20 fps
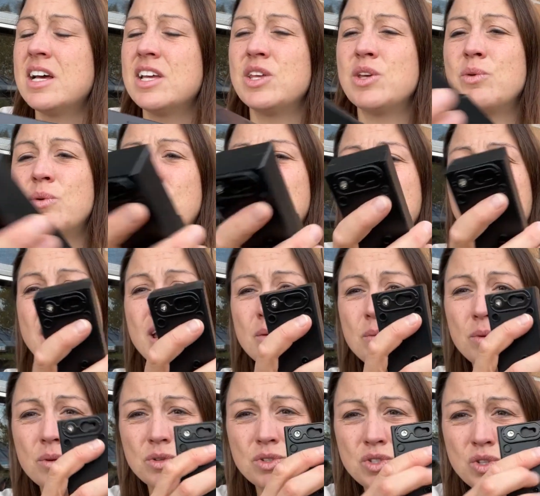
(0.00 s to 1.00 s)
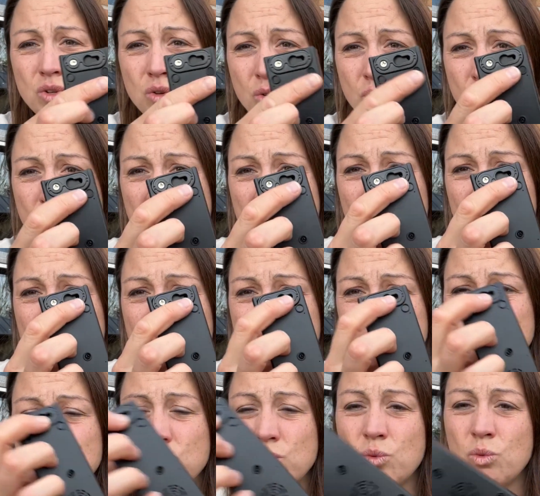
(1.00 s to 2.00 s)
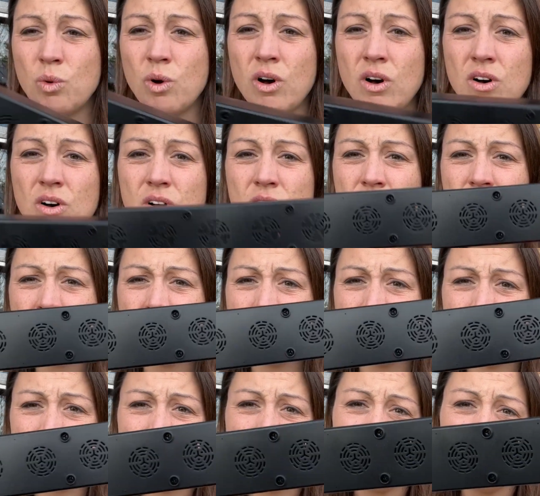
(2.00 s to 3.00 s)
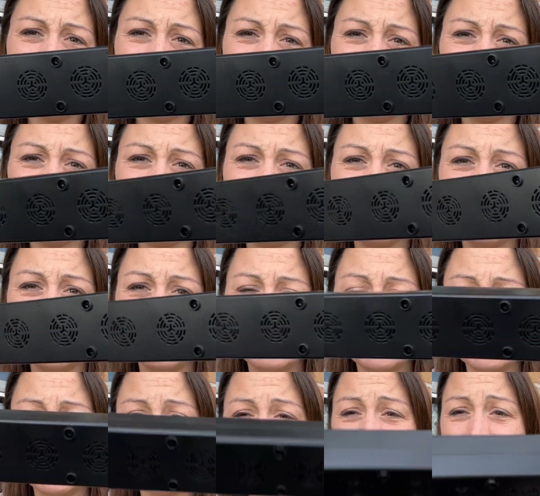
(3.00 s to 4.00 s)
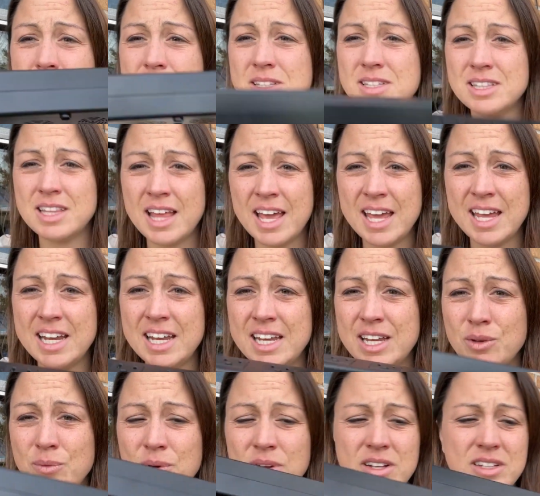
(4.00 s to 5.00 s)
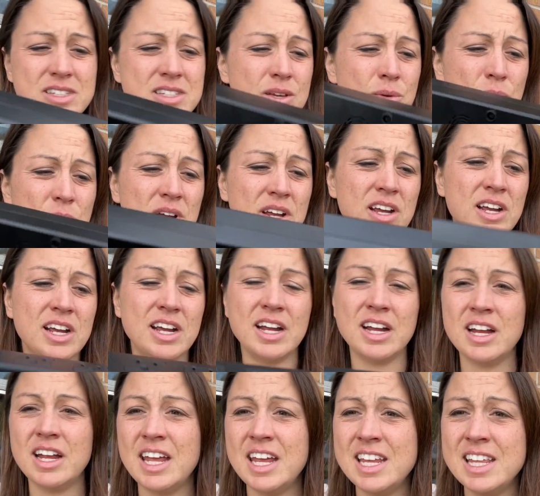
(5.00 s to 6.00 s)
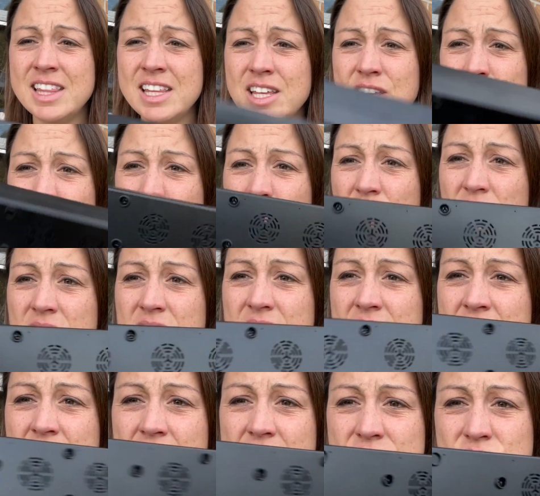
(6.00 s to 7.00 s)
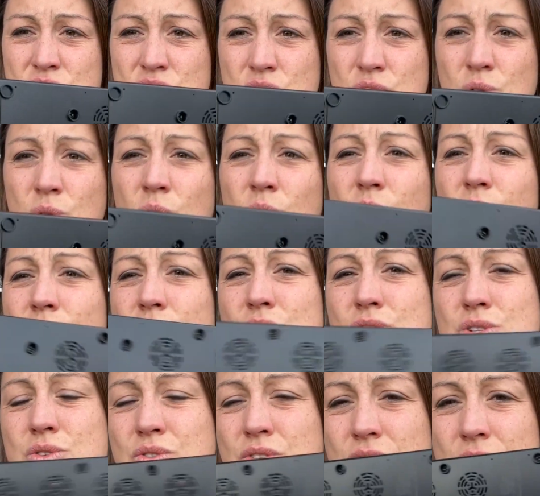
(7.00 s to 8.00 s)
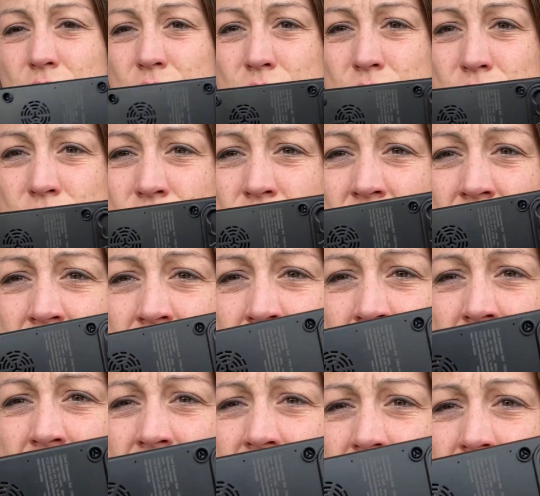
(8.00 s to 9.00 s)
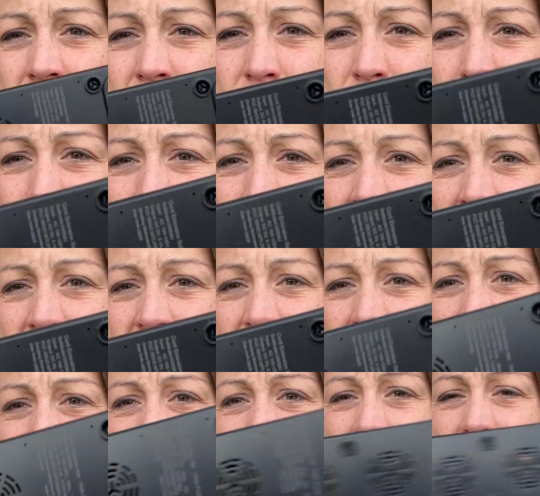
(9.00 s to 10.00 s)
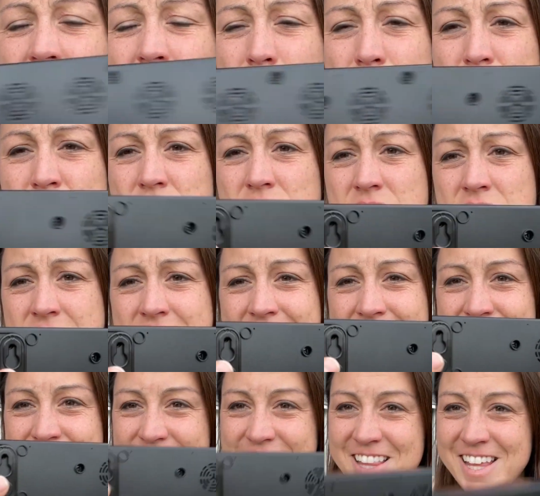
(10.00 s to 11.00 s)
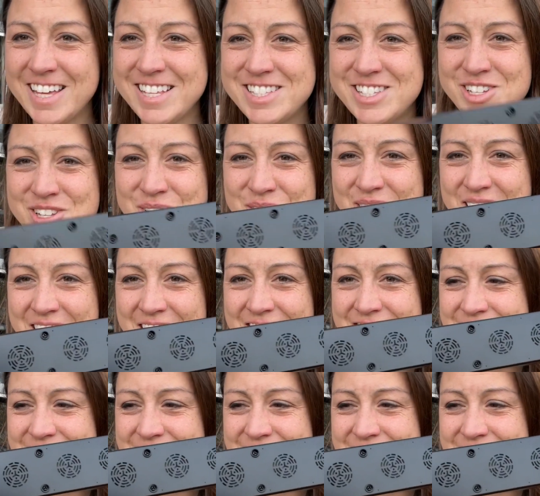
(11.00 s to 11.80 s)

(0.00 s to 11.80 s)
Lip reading: You are able to mount it to the wall or just lay it anywhere, somewhere, anything you want. It has 2 holes for those hanging options if you'd like to do that.